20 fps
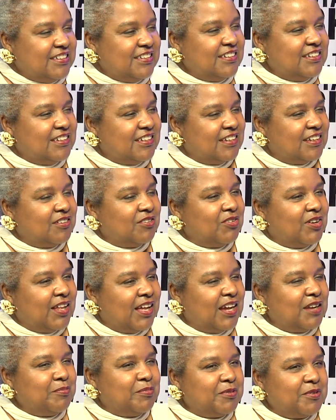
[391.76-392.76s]
Yeah, well,
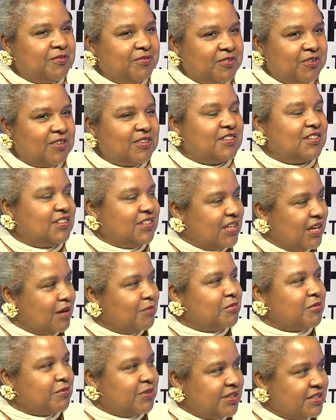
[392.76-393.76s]
I prefer
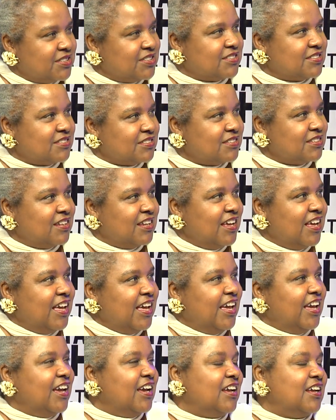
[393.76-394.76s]
collaboration.
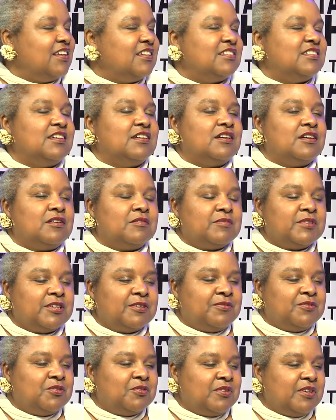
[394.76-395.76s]
And
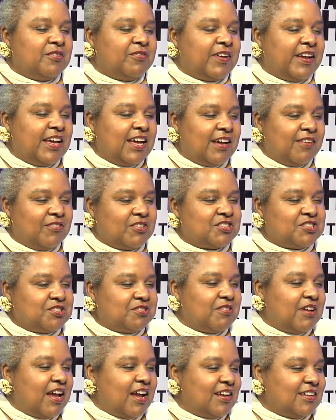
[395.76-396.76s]
if I have a
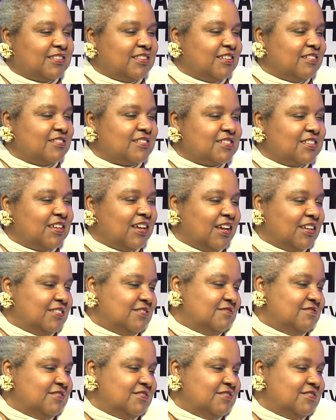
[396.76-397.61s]
track, there's not